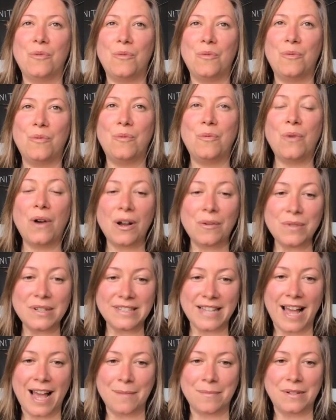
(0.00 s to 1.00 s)
what
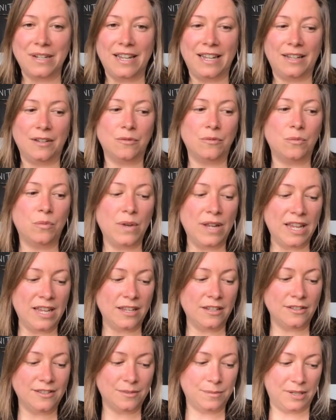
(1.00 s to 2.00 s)
was happening,
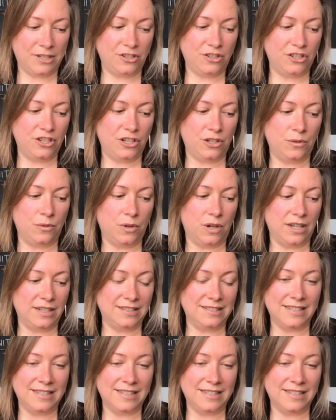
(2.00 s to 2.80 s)
we switched to a